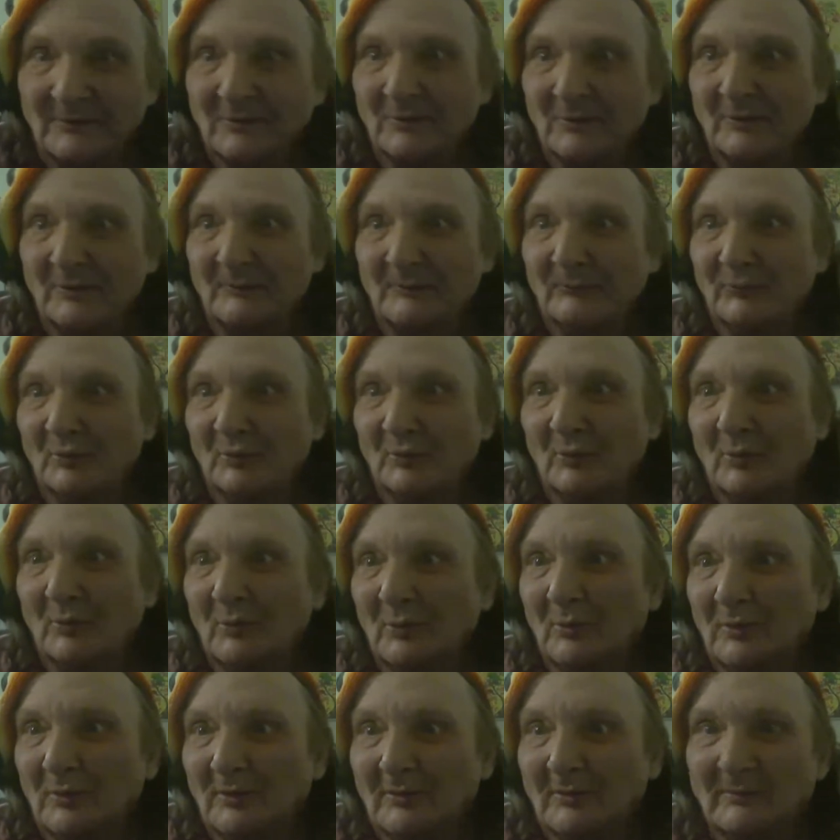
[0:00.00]
crypto
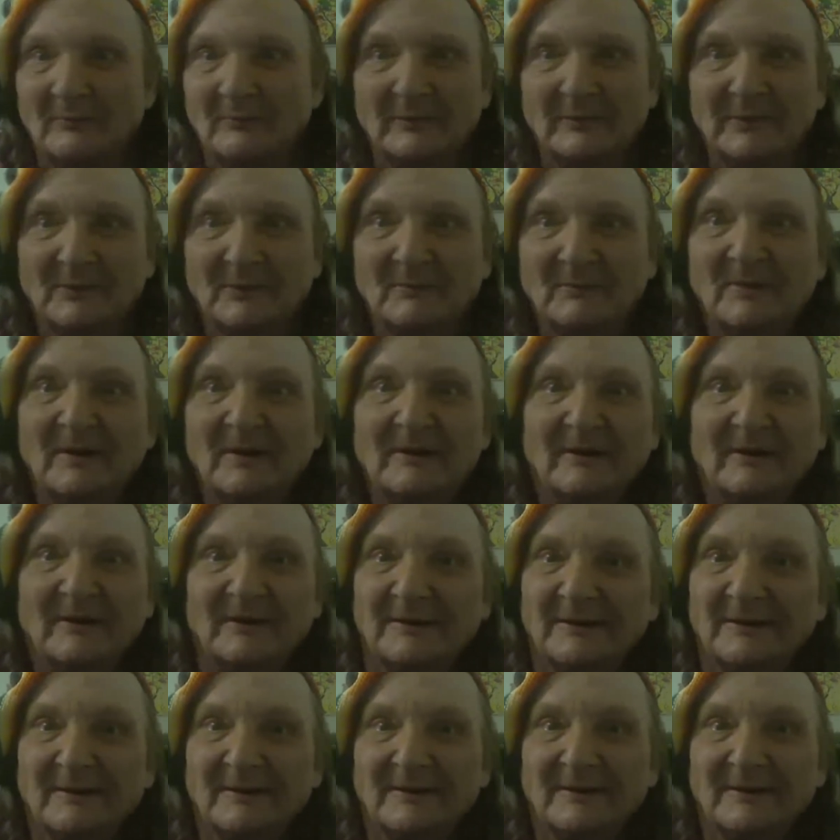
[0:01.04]
or real money.